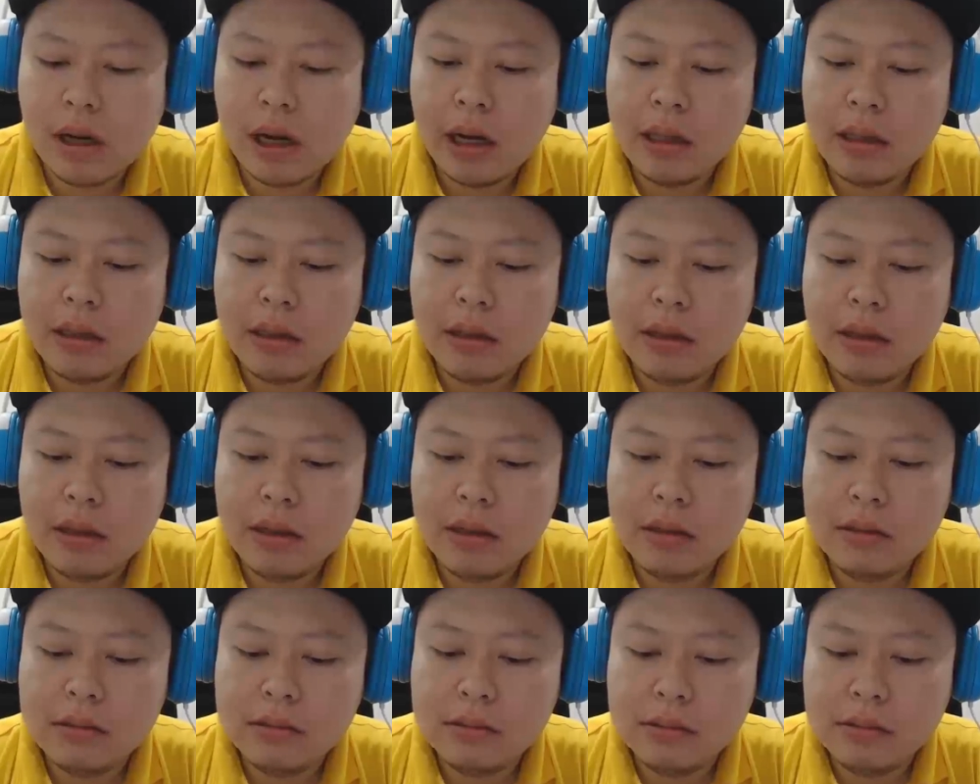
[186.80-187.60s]
I
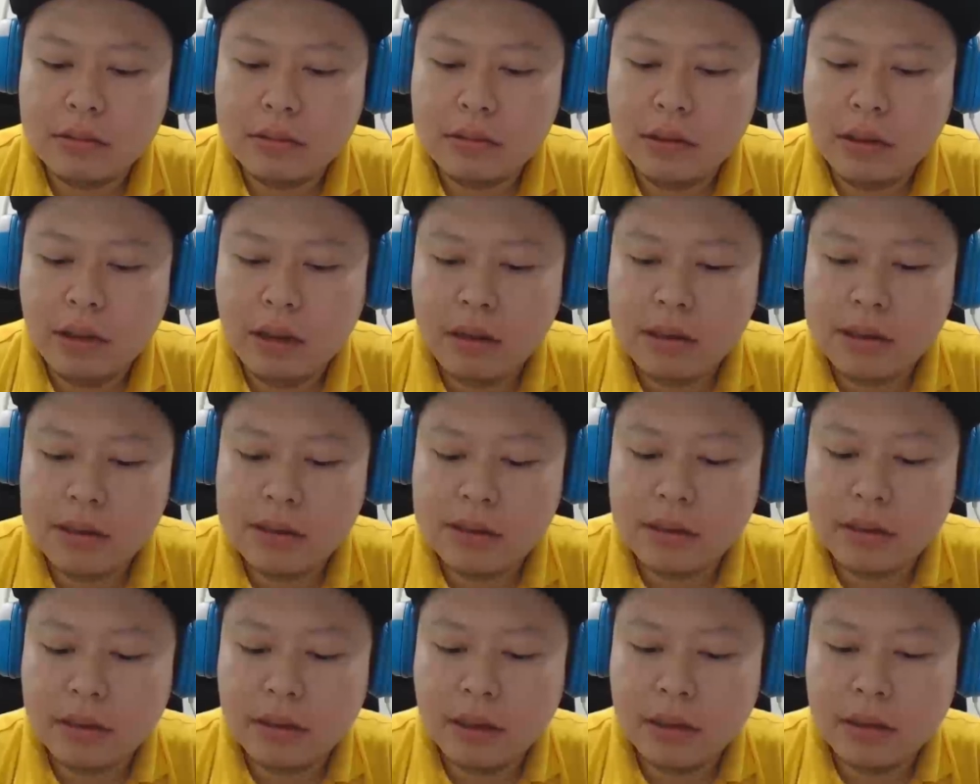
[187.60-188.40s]
think there
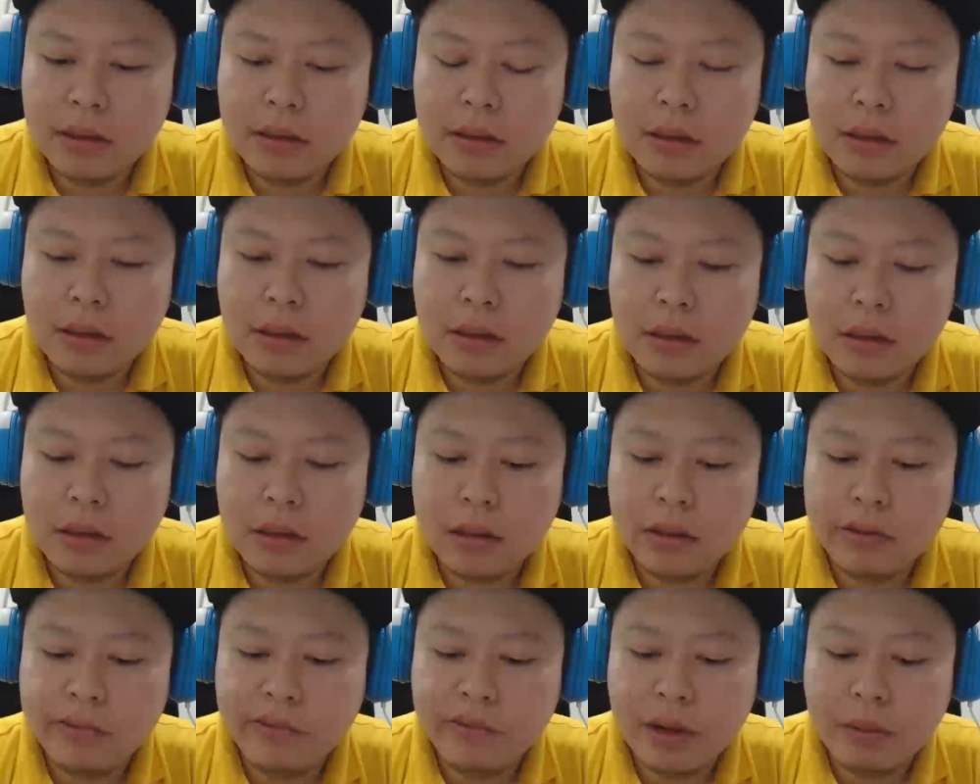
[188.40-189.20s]
is nothing
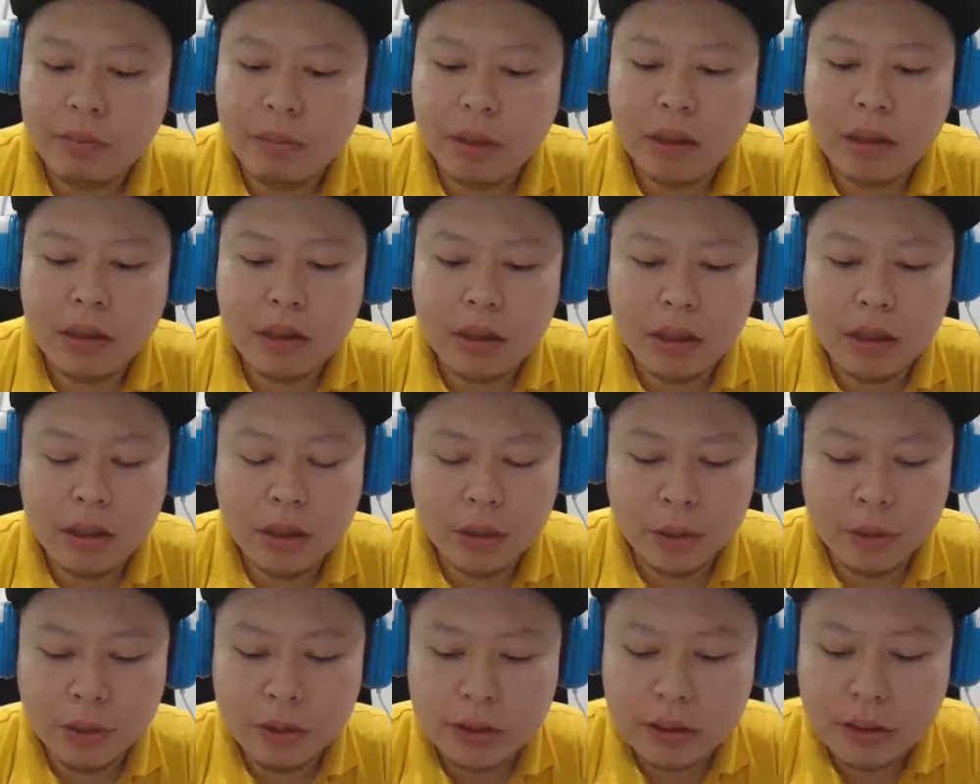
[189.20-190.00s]
new from the
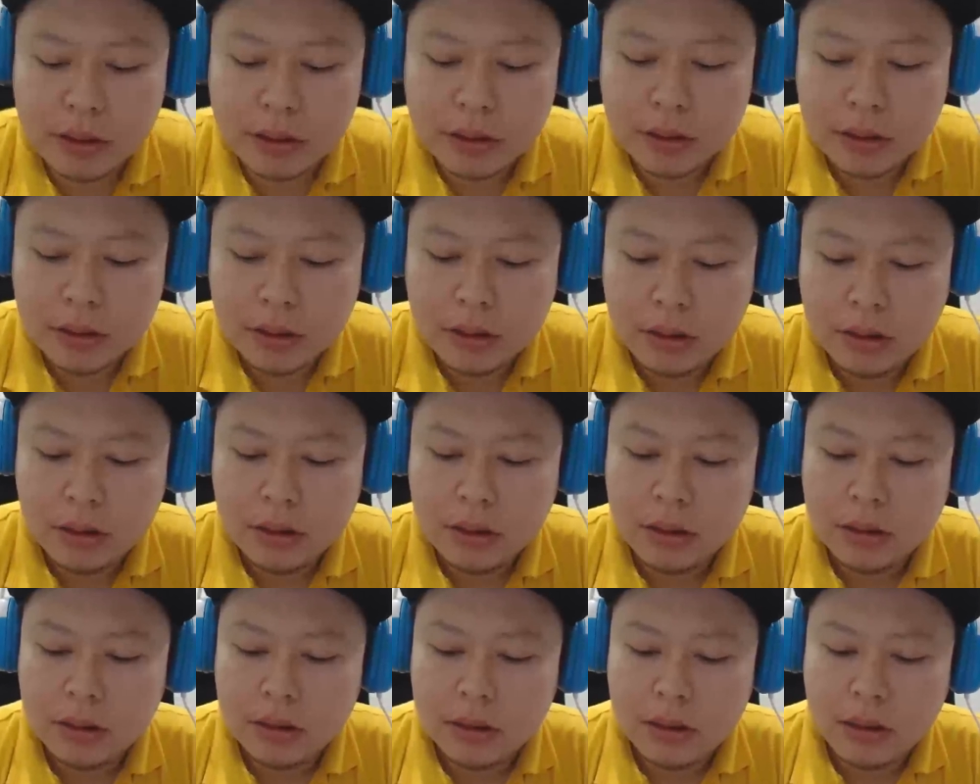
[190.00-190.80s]
news.
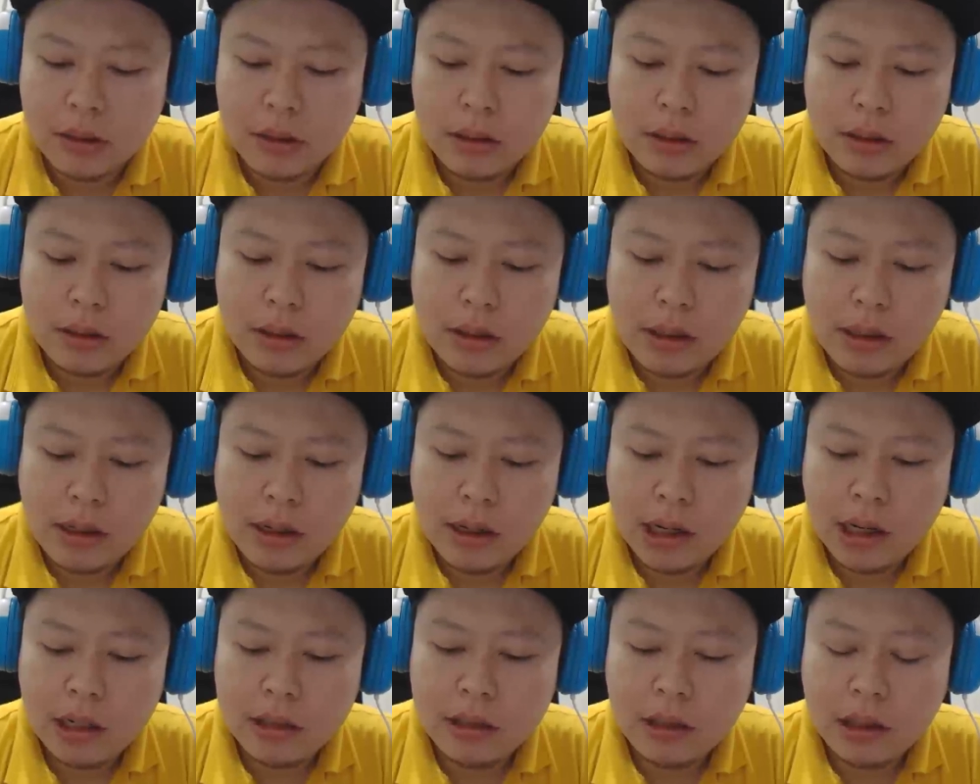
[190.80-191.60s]

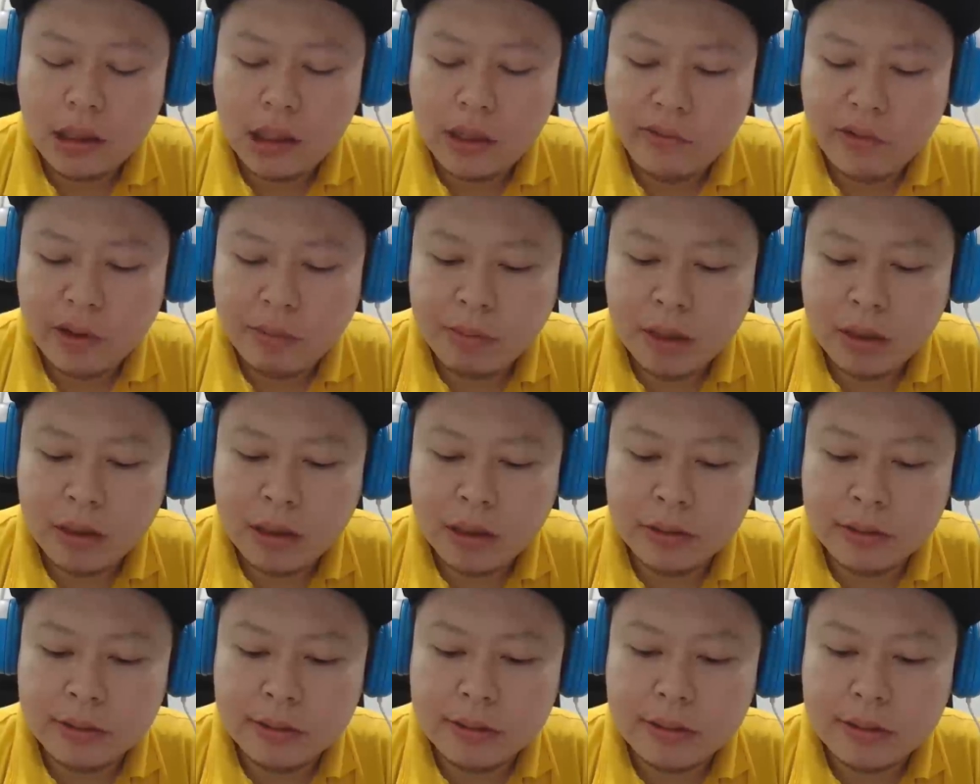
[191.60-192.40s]
Yeah, nothing new from the
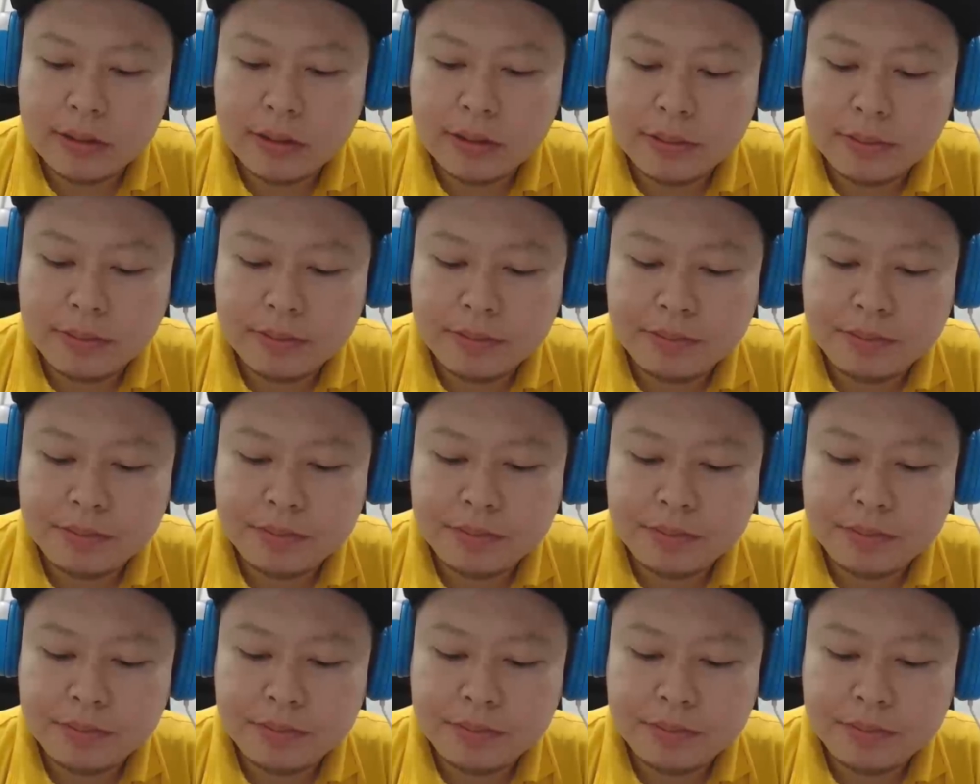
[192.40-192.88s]
news.